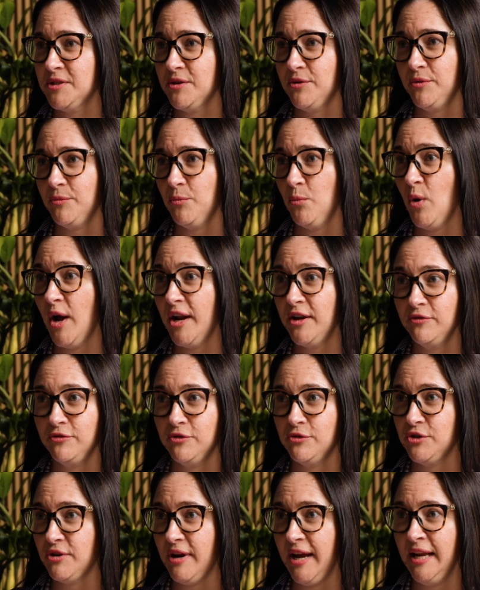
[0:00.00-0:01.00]
got
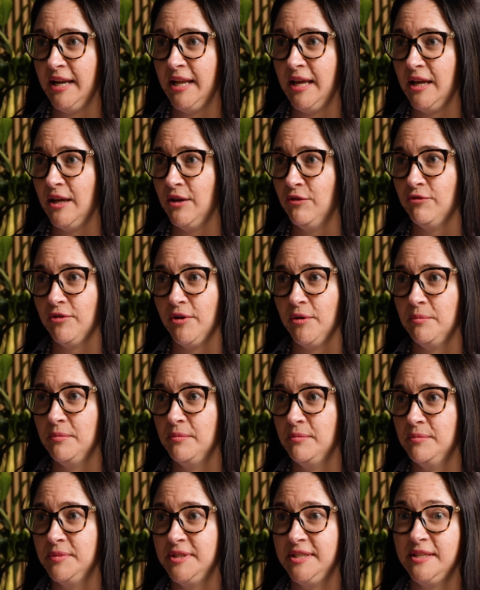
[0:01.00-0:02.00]
wonderful training
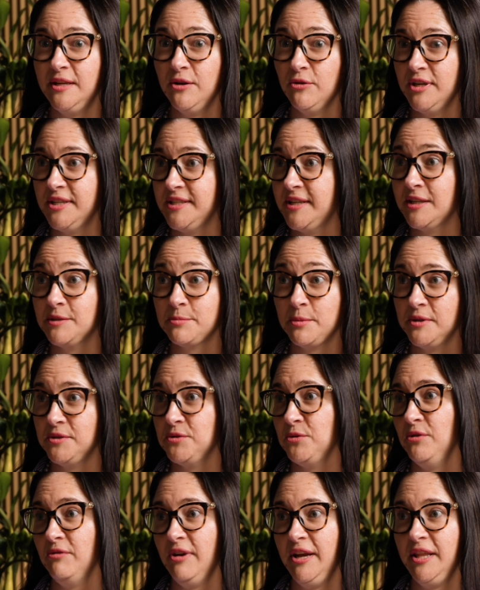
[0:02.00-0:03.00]
from serious
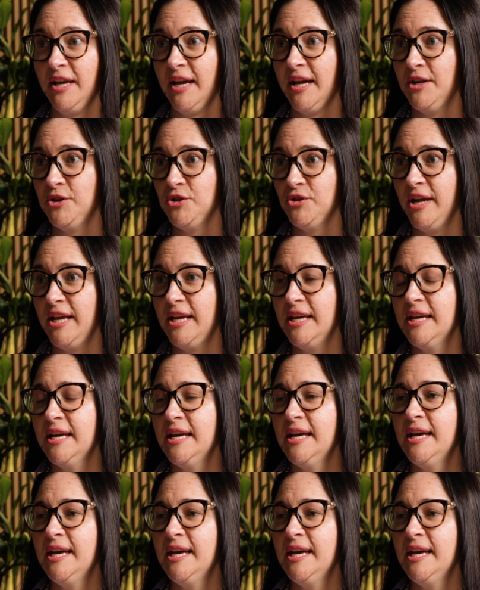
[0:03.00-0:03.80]
experts all around the country.